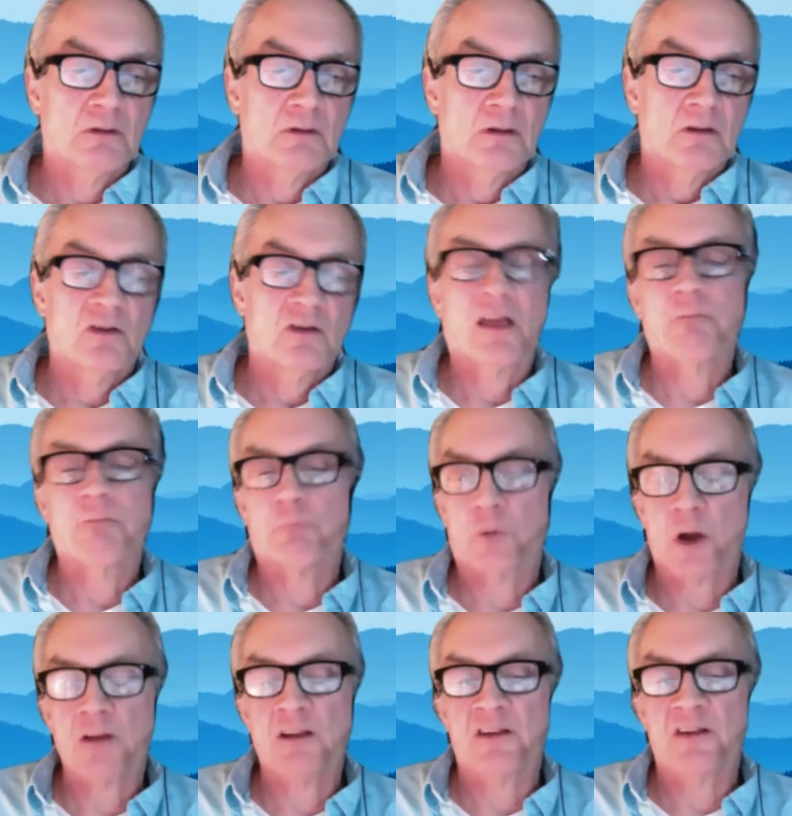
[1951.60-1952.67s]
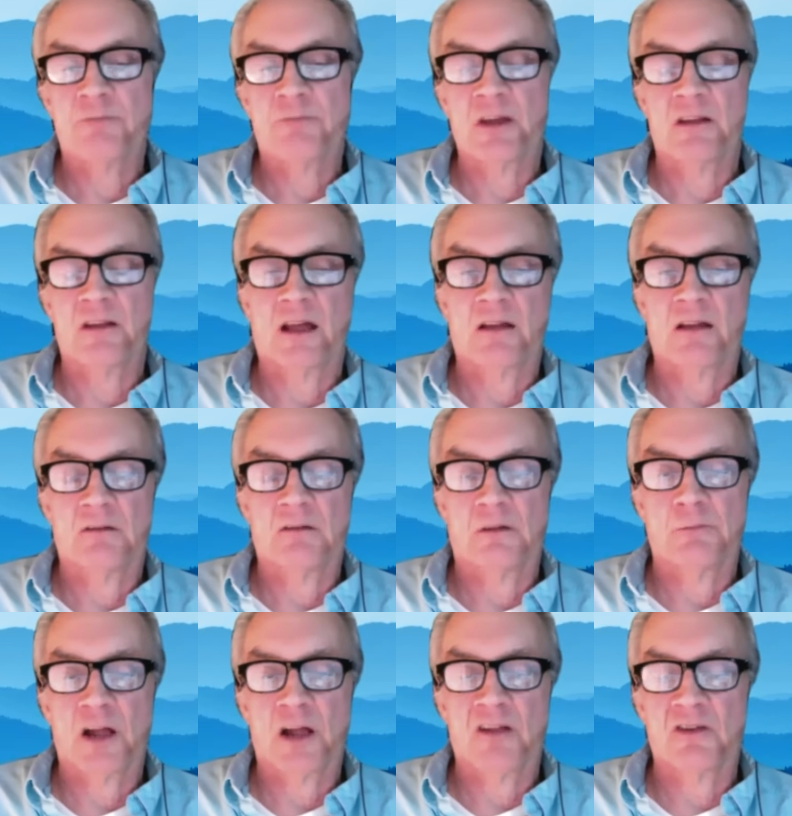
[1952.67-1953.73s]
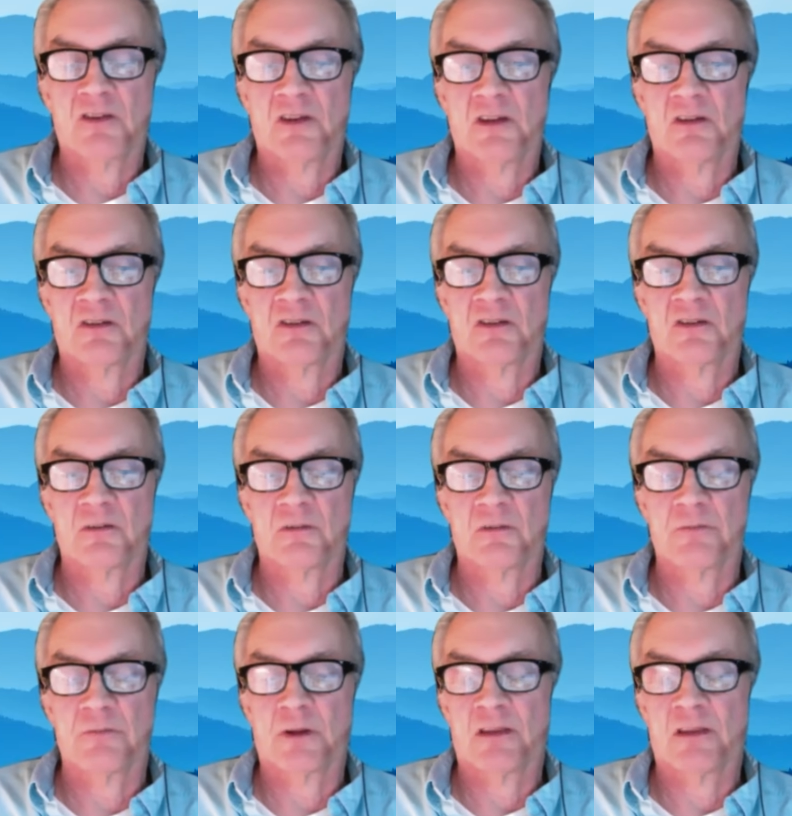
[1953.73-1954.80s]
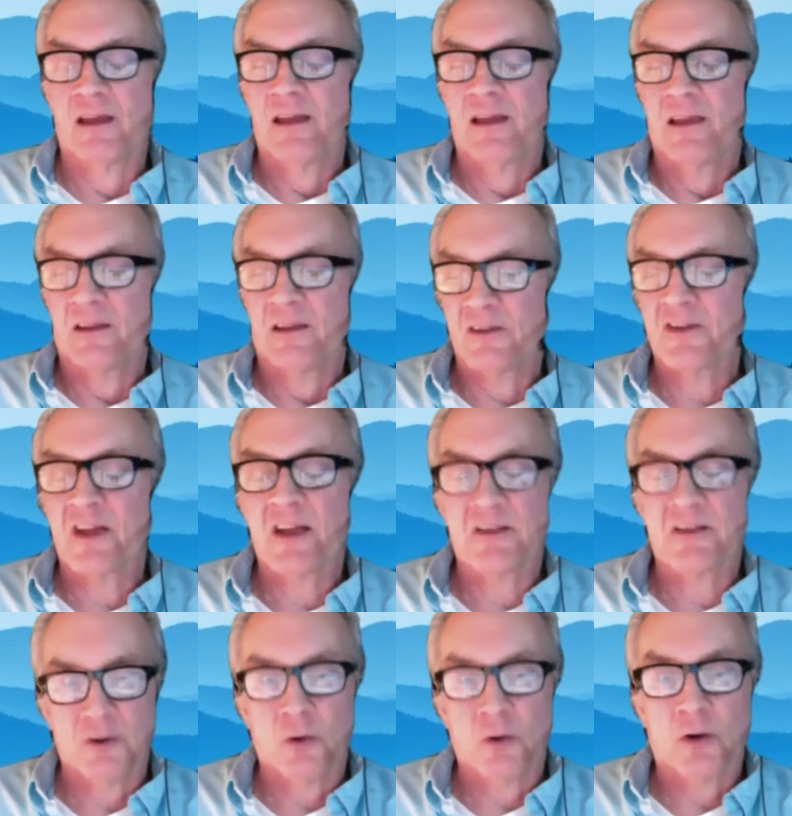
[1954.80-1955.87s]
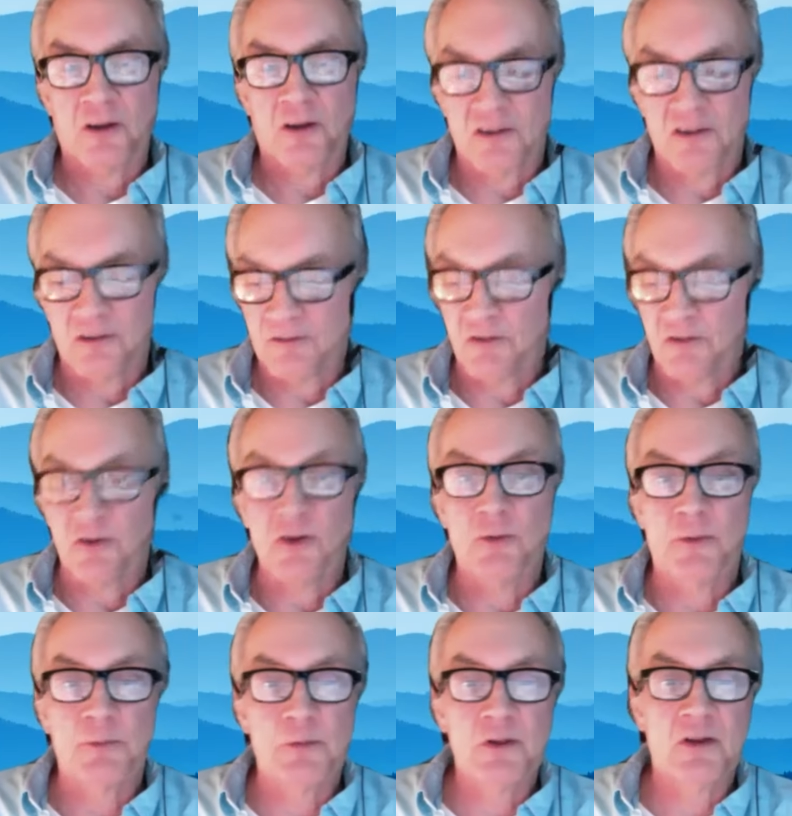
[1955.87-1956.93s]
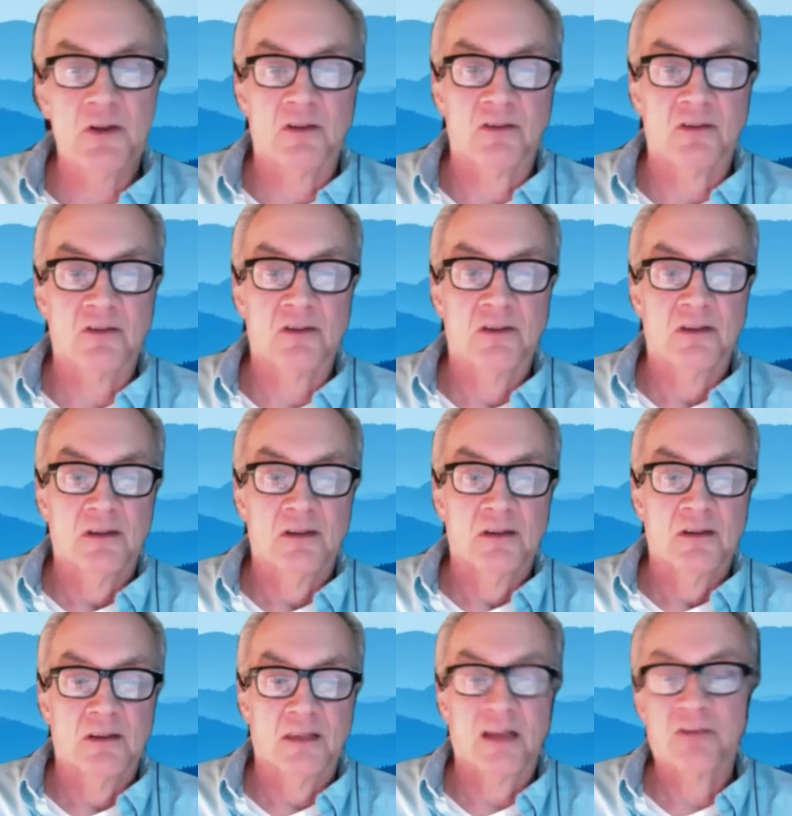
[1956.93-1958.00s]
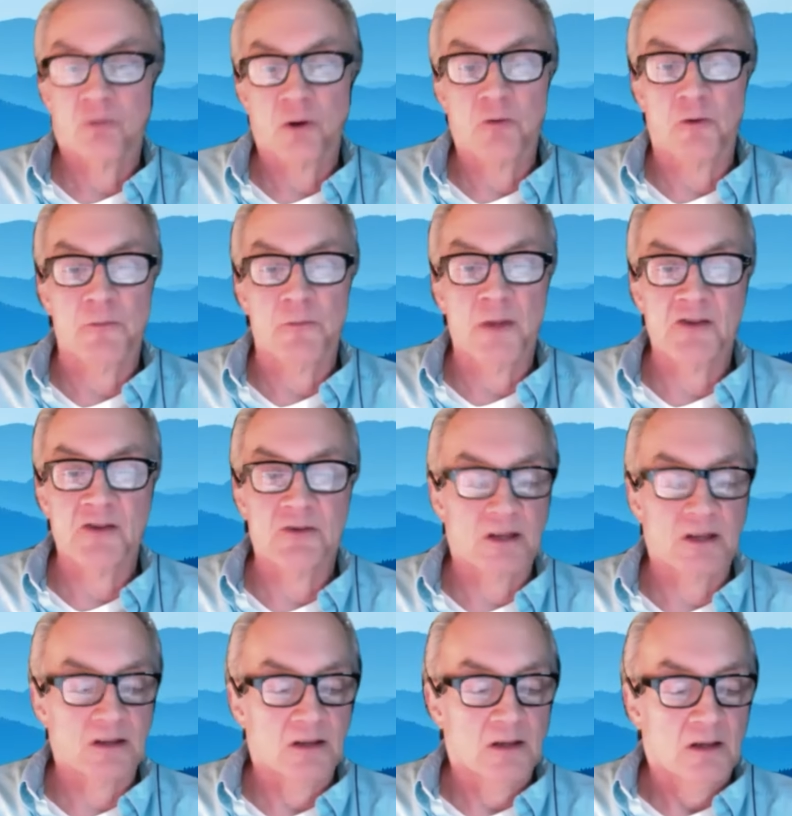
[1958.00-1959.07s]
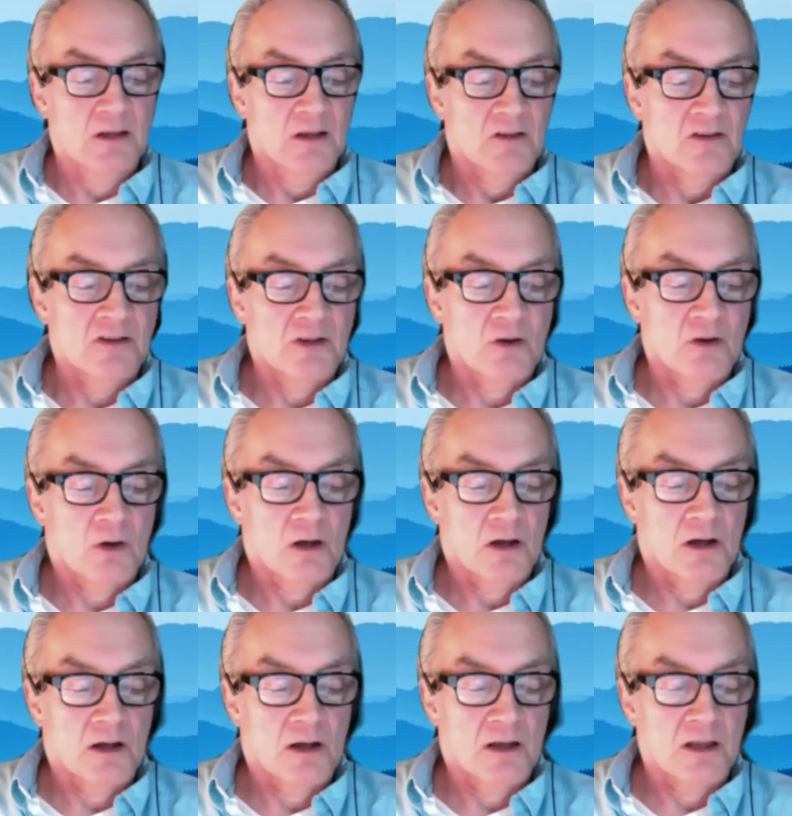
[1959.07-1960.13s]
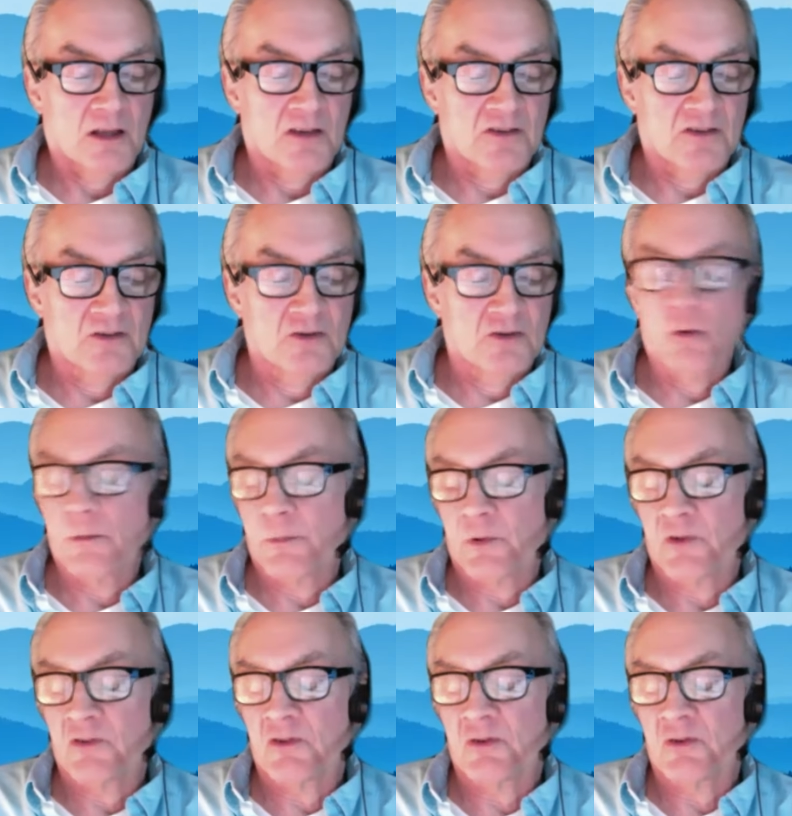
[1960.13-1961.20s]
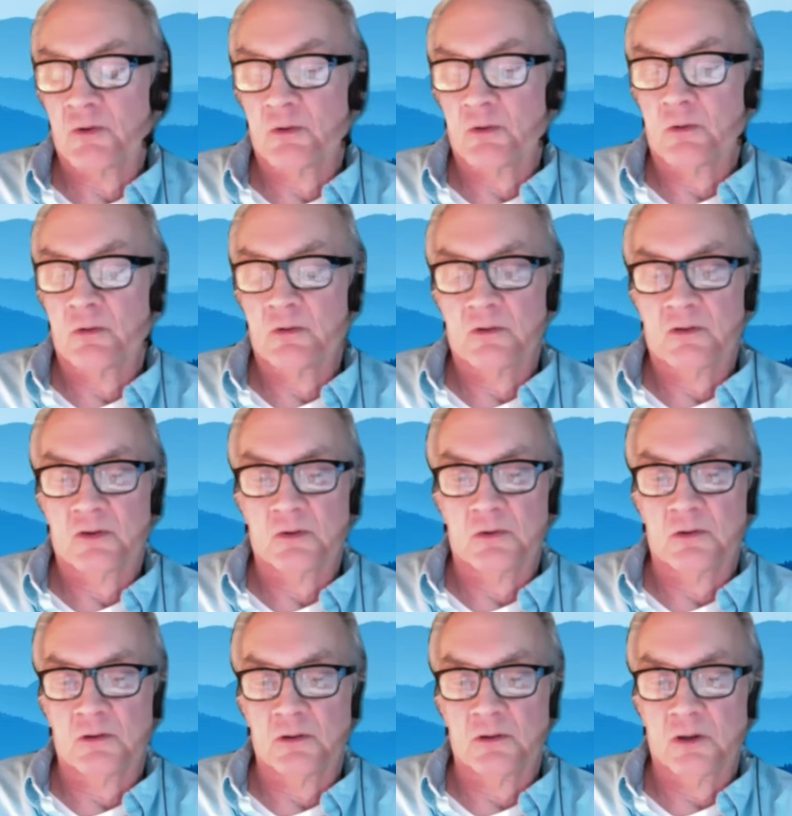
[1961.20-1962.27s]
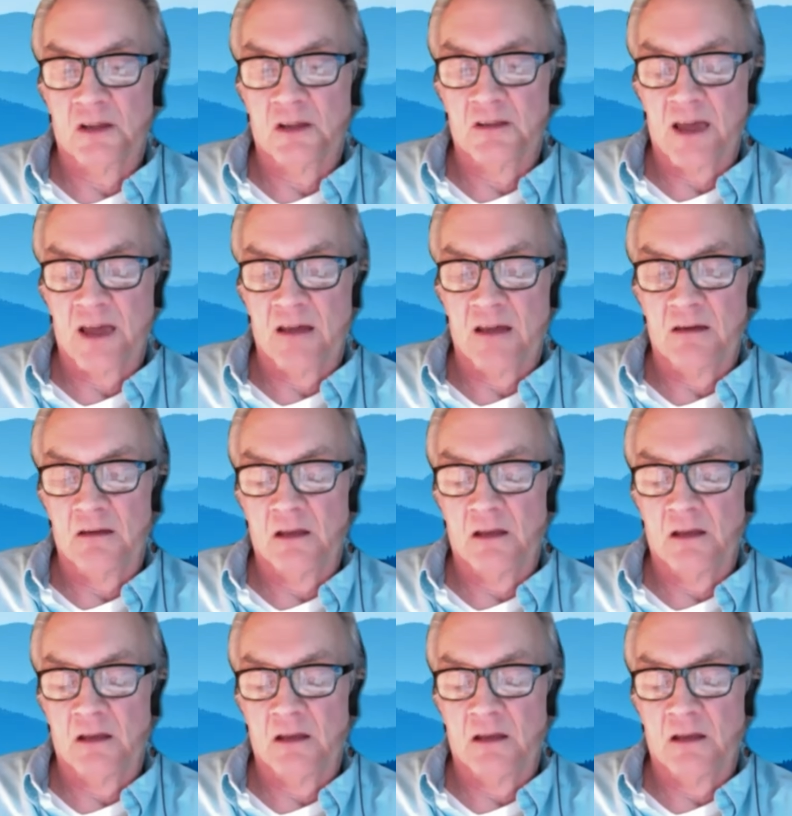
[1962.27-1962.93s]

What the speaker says: So that, broadly speaking, that applies to ecosystems, but in this case, the organisms are human beings, and that's what we're measuring. So it's doable to look at that.